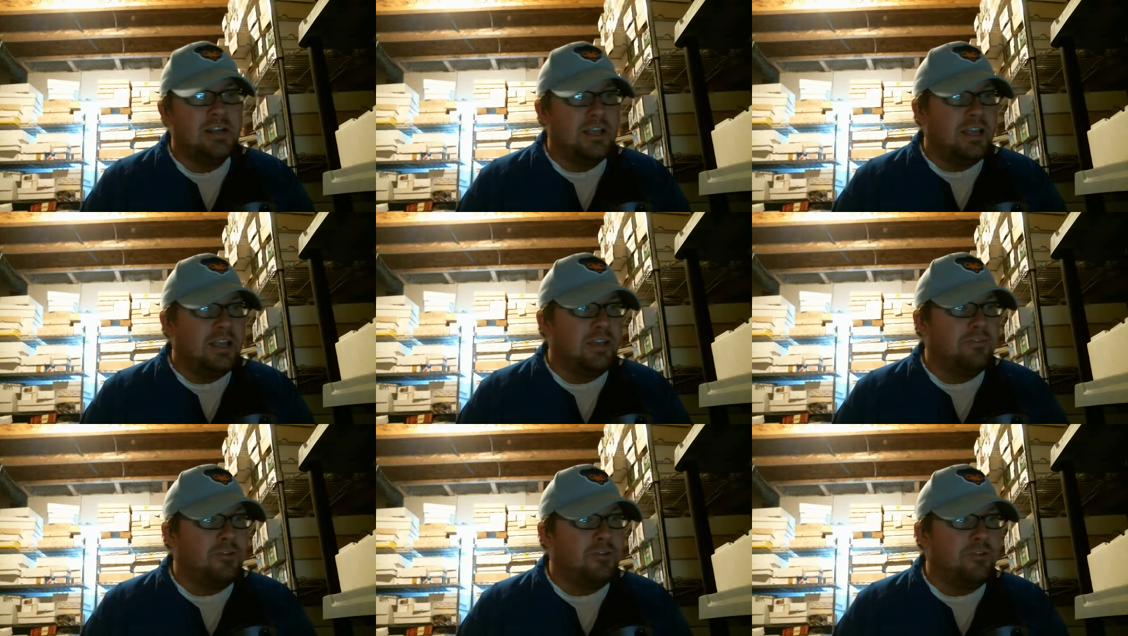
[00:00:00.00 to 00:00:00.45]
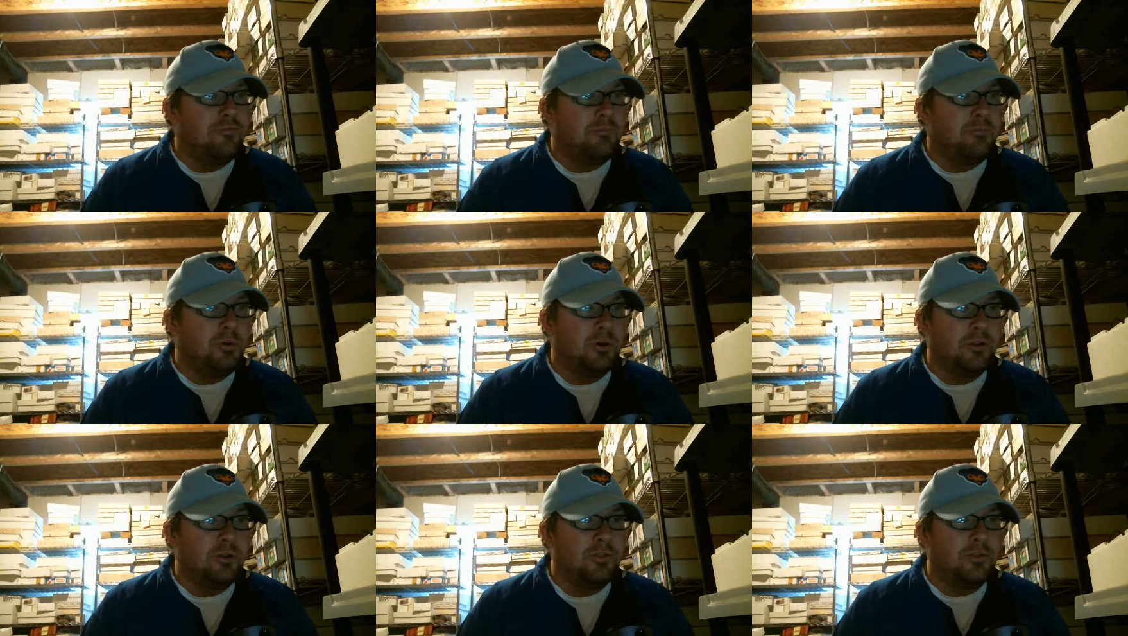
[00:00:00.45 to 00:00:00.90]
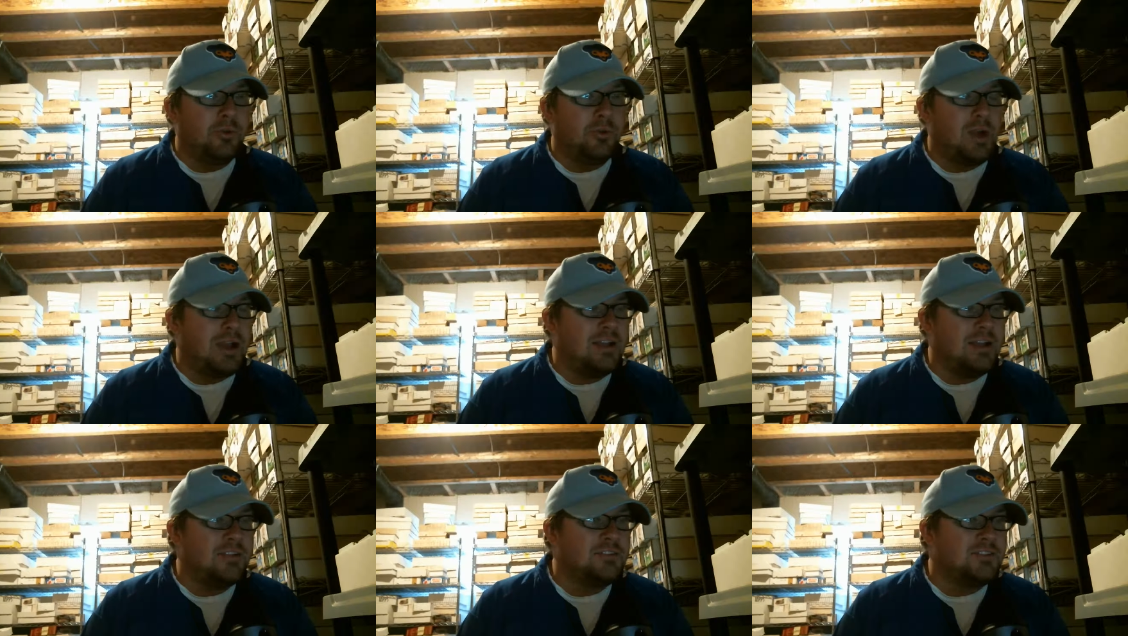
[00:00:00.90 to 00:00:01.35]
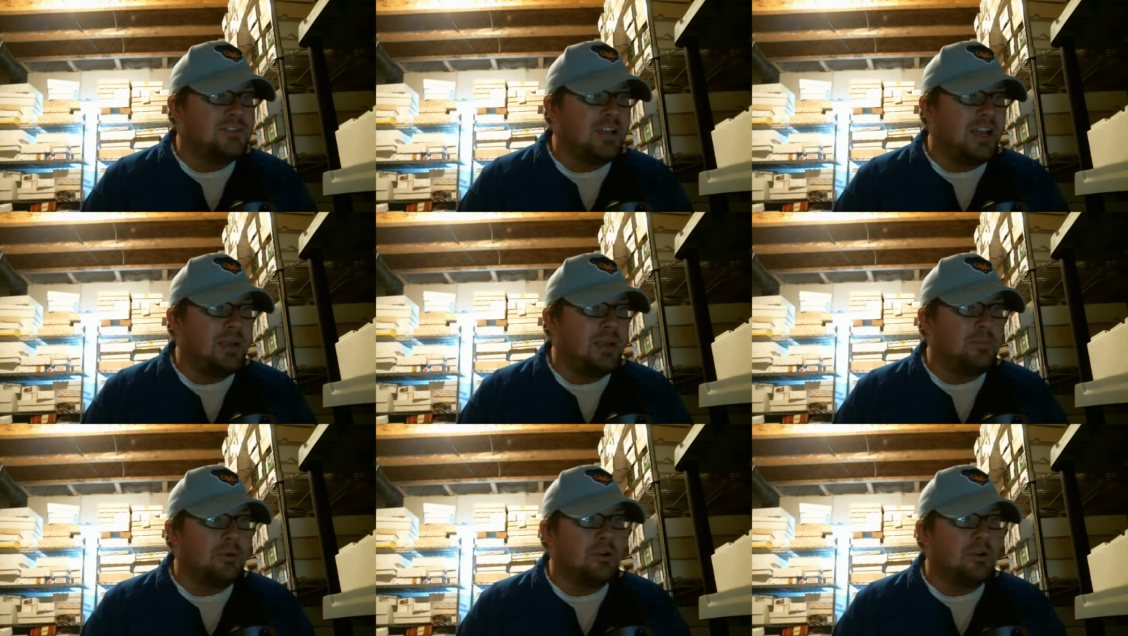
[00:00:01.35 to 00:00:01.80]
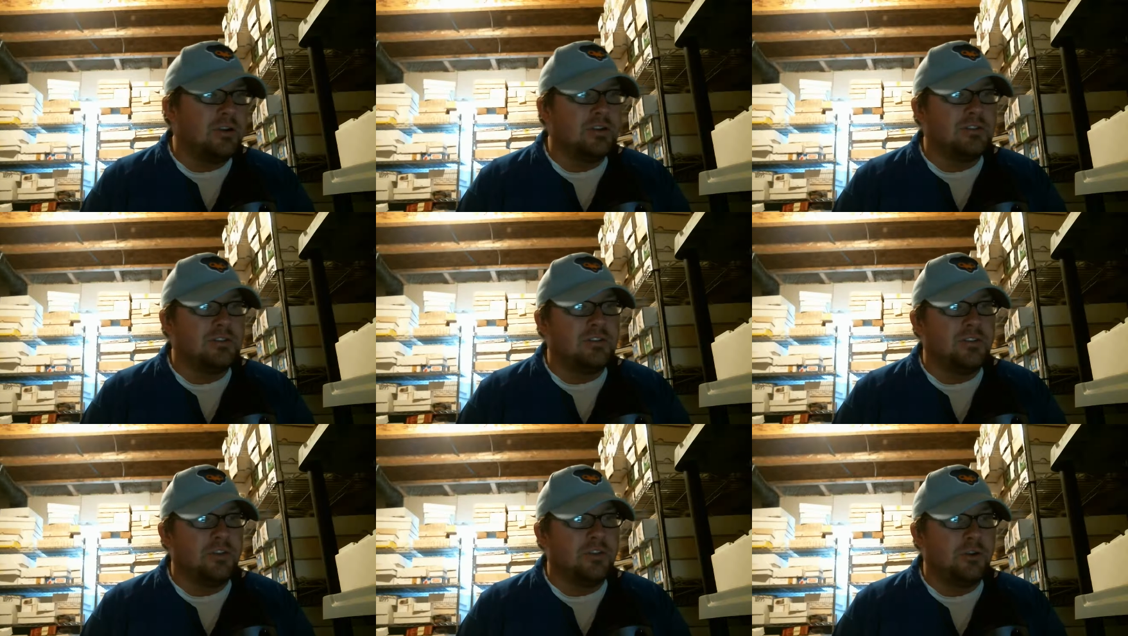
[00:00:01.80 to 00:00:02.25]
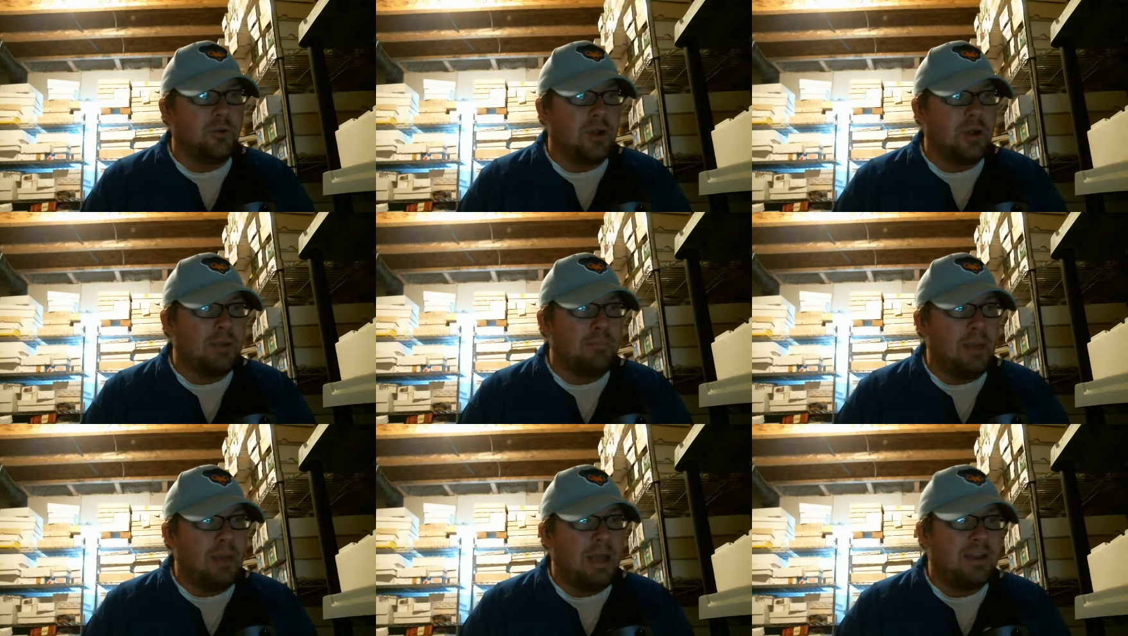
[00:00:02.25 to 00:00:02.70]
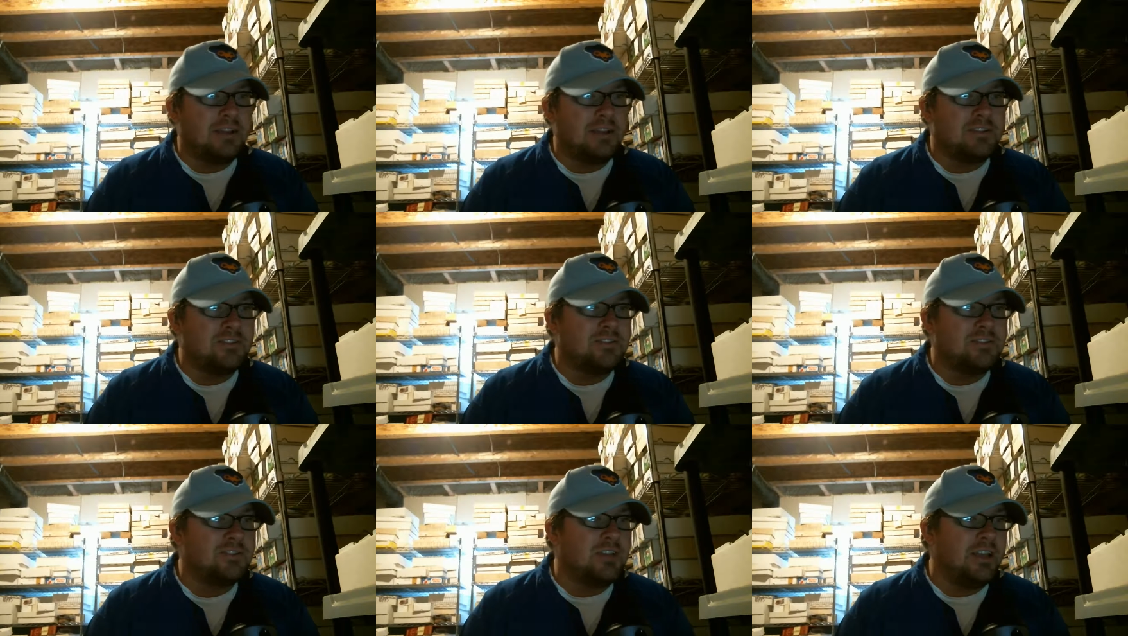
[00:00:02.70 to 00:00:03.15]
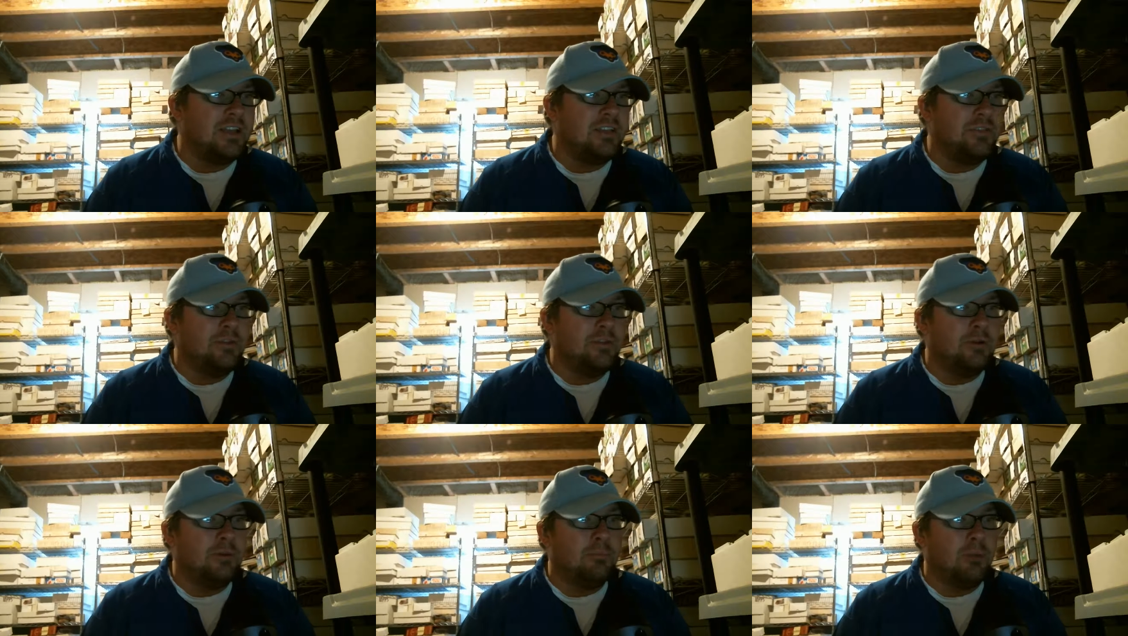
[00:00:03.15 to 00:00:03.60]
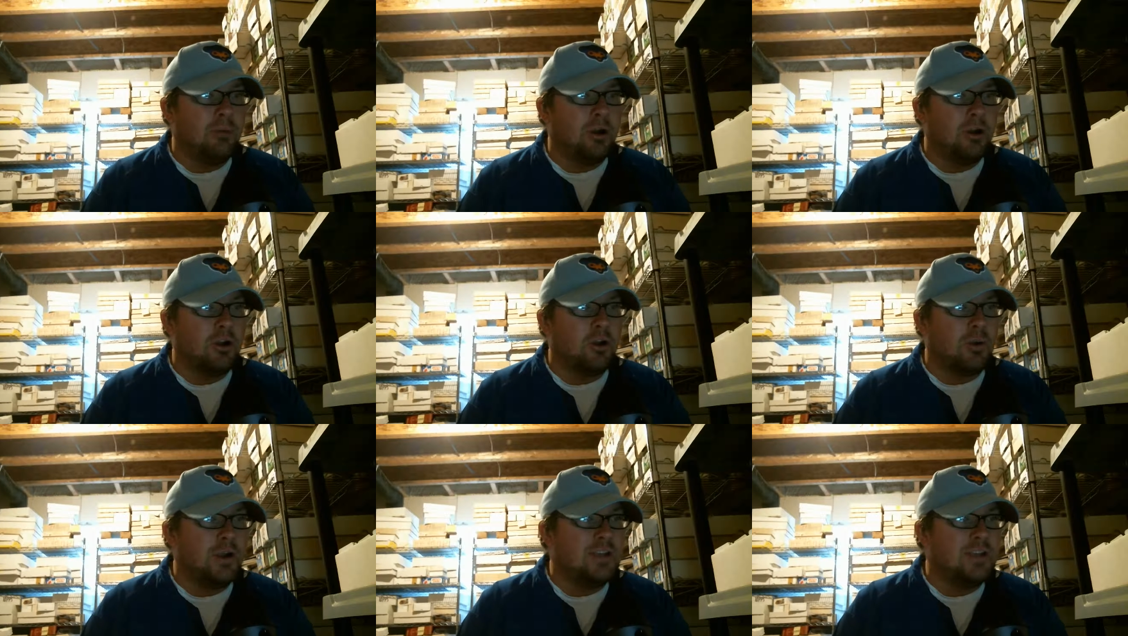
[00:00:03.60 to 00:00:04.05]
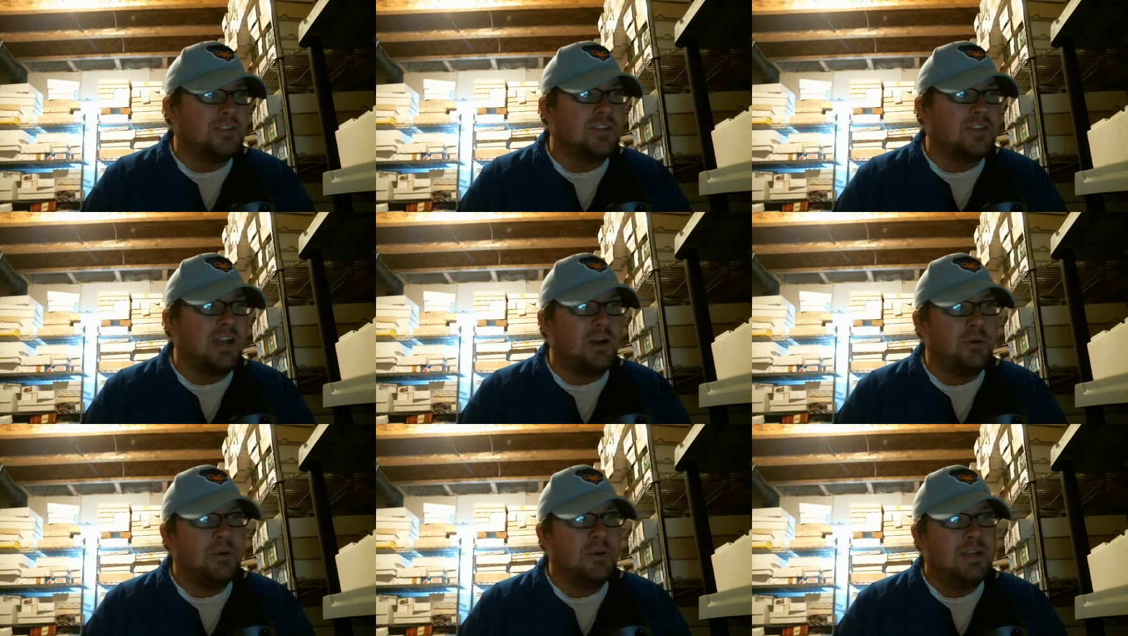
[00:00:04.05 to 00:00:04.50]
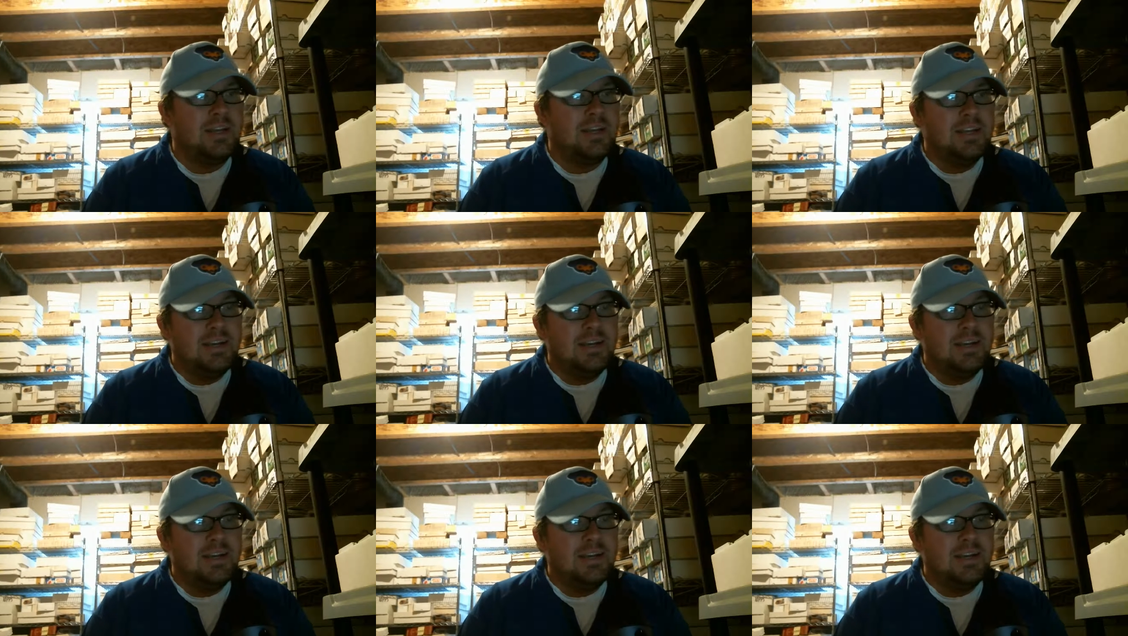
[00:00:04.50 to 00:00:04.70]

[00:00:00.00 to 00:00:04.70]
if you've pulled the Ryan Sandbergs and the Greg Maddux and the Mark Grace out.